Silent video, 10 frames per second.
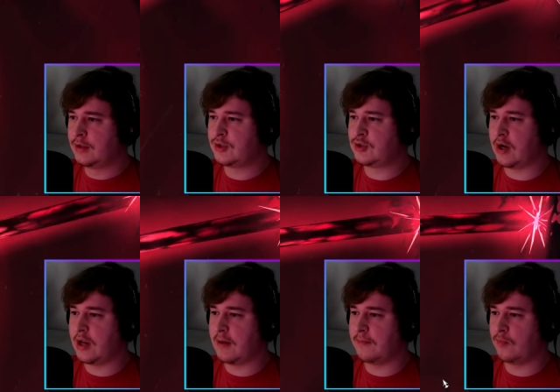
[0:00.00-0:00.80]
Straight
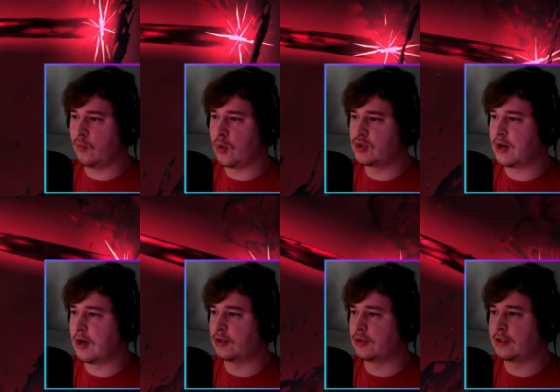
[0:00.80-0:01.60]
up, worst
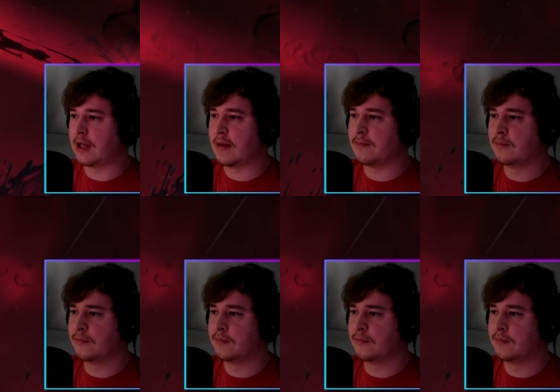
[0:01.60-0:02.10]
character in the game.